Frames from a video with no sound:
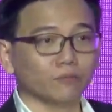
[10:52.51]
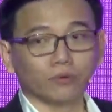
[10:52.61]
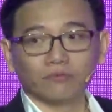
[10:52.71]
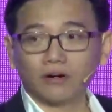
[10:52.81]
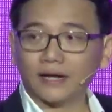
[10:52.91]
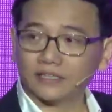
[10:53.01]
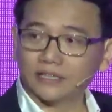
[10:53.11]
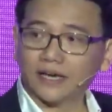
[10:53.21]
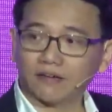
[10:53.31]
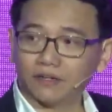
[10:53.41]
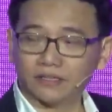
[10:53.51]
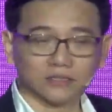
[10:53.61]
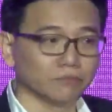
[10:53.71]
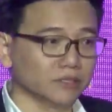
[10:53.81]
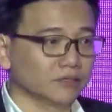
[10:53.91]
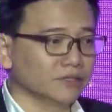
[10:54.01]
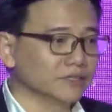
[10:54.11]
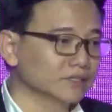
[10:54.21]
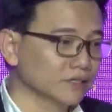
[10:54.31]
without actually having intermediaries.